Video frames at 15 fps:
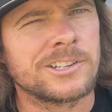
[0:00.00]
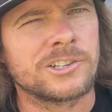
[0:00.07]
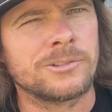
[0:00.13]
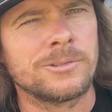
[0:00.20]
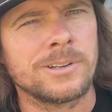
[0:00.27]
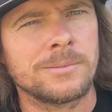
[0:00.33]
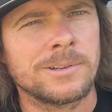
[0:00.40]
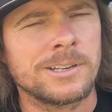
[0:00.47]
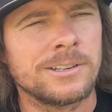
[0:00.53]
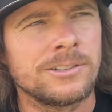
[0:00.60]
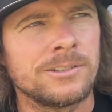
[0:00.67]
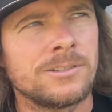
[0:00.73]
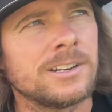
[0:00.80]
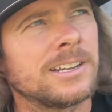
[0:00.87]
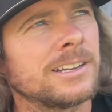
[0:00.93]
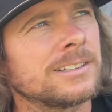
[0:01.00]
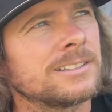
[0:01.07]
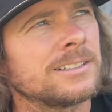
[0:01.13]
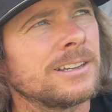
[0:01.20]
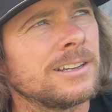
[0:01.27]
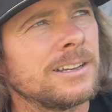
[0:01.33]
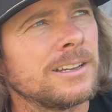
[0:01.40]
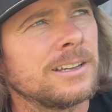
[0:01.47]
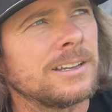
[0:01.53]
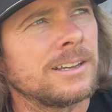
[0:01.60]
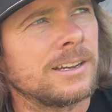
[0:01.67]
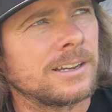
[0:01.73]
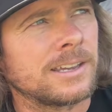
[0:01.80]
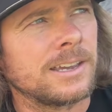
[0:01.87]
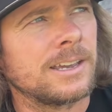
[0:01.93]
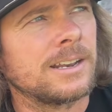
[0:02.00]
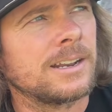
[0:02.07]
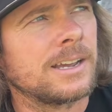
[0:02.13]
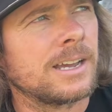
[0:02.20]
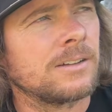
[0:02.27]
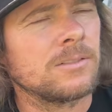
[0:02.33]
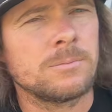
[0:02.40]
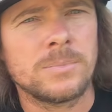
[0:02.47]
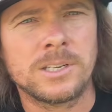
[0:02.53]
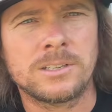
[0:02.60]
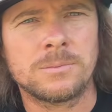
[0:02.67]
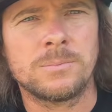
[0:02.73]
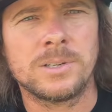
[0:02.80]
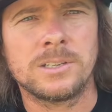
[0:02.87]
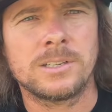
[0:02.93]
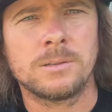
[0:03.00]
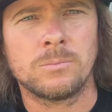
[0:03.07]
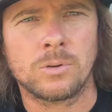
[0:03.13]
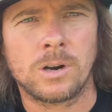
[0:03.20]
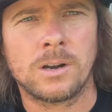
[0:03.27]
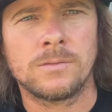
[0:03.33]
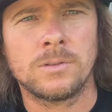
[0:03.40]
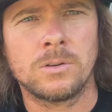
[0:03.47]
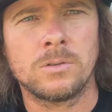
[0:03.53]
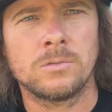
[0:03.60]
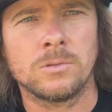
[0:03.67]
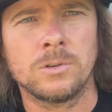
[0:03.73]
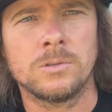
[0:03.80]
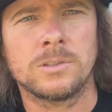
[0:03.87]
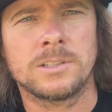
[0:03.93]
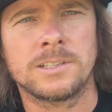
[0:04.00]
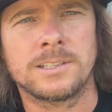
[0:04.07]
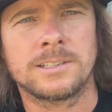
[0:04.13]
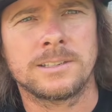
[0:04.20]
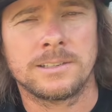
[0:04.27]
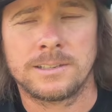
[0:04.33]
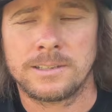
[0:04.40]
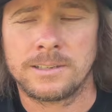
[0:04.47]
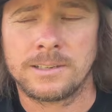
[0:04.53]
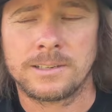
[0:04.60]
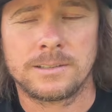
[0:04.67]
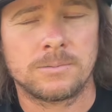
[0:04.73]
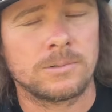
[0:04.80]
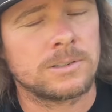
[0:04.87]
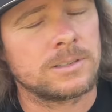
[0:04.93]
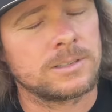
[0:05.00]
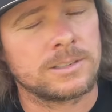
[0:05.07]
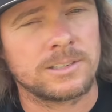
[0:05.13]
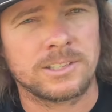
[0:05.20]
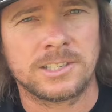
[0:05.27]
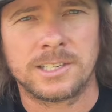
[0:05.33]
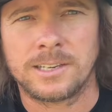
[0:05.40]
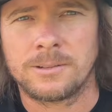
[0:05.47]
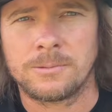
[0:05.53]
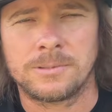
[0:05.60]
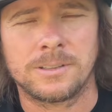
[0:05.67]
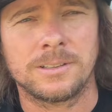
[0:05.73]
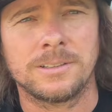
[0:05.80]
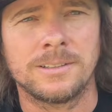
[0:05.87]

sure what I'm going to do next. Again, I have a Mitsubishi Bravo Route 66, which is sick with